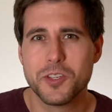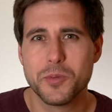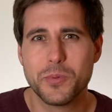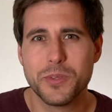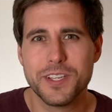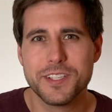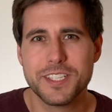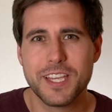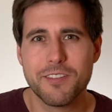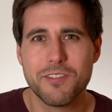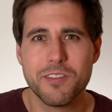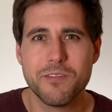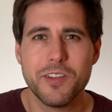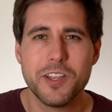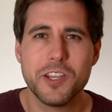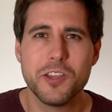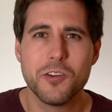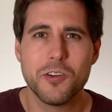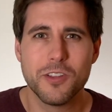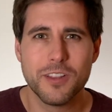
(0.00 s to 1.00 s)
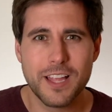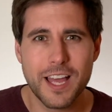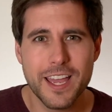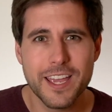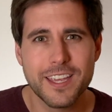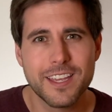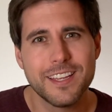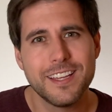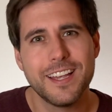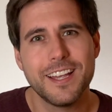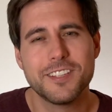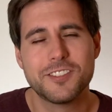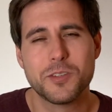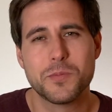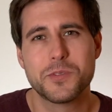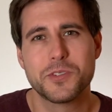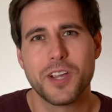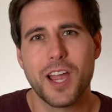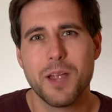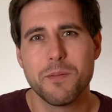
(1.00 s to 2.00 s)
please give the video a like and
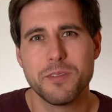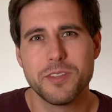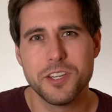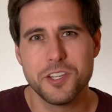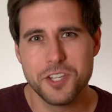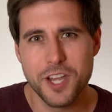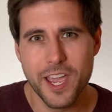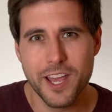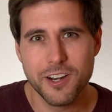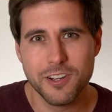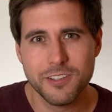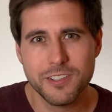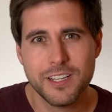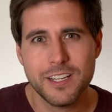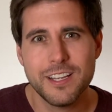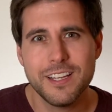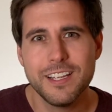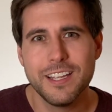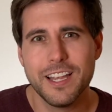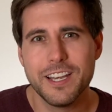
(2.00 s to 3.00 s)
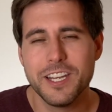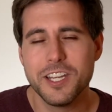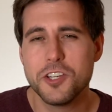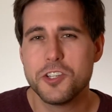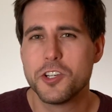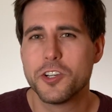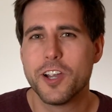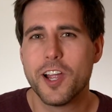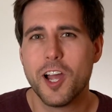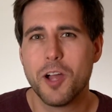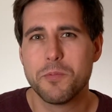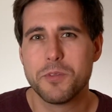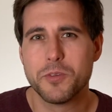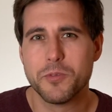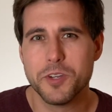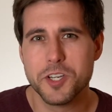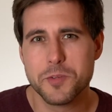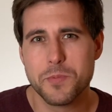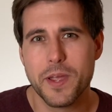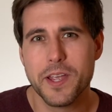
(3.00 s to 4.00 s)
subscribe to the channel. I need your help to
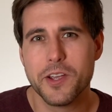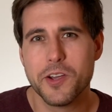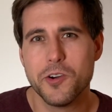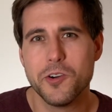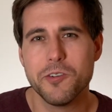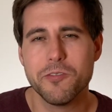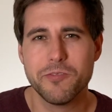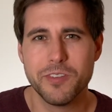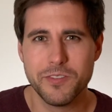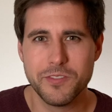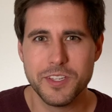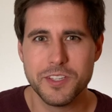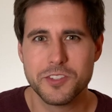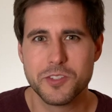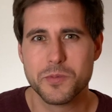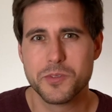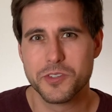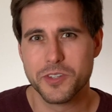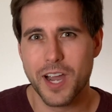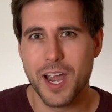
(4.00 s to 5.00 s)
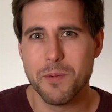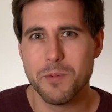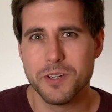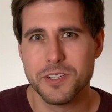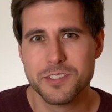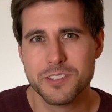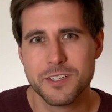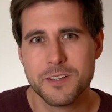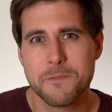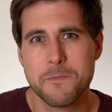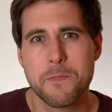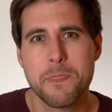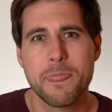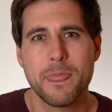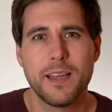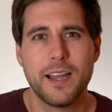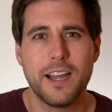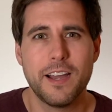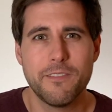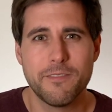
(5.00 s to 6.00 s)
reach my goal of 50 subscribers.
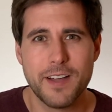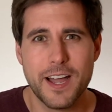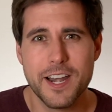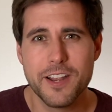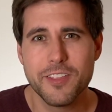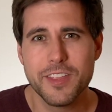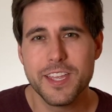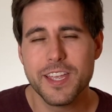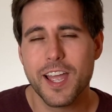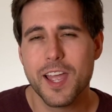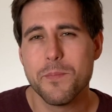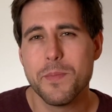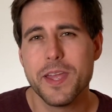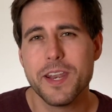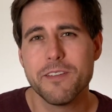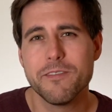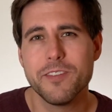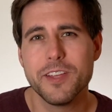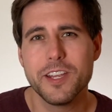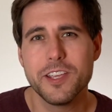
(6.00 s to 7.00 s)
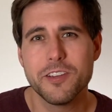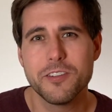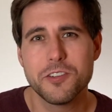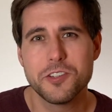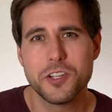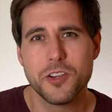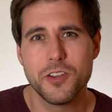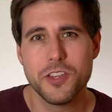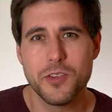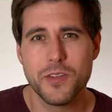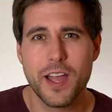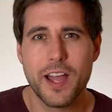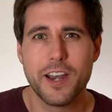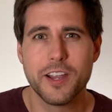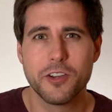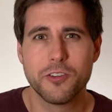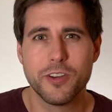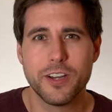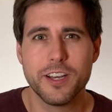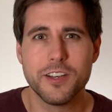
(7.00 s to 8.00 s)
Finally, I made a video showing you how
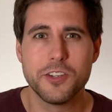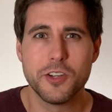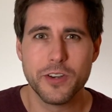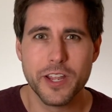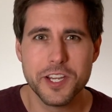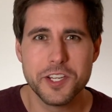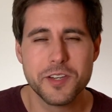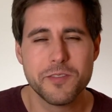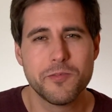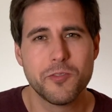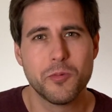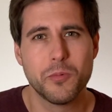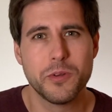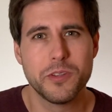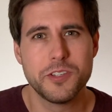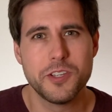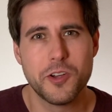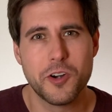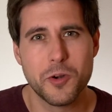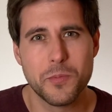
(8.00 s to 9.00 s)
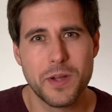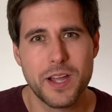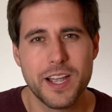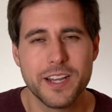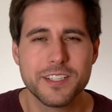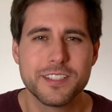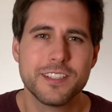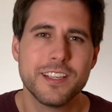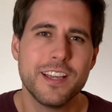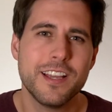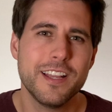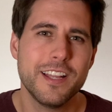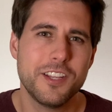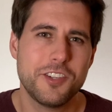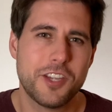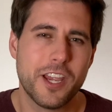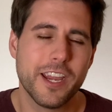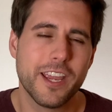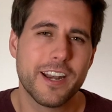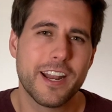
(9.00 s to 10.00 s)
to create a donation form with Donorbox.
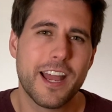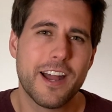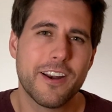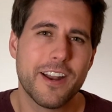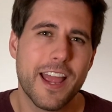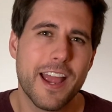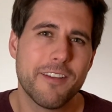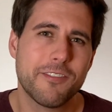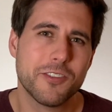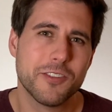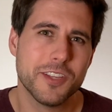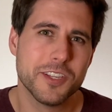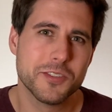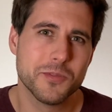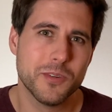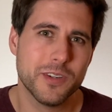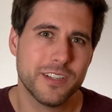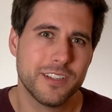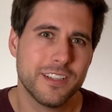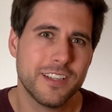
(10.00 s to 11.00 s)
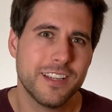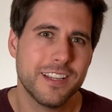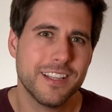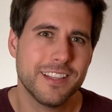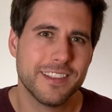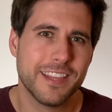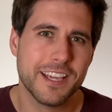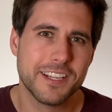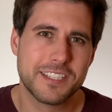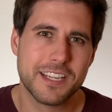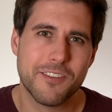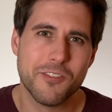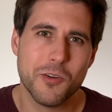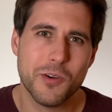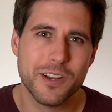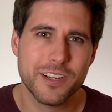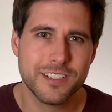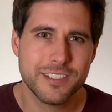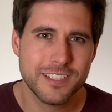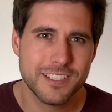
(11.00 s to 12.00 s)
Check it out after this one. Thanks
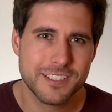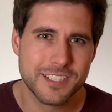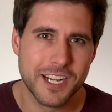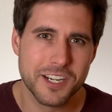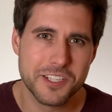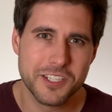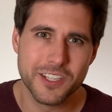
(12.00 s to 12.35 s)
everyone. Talk to you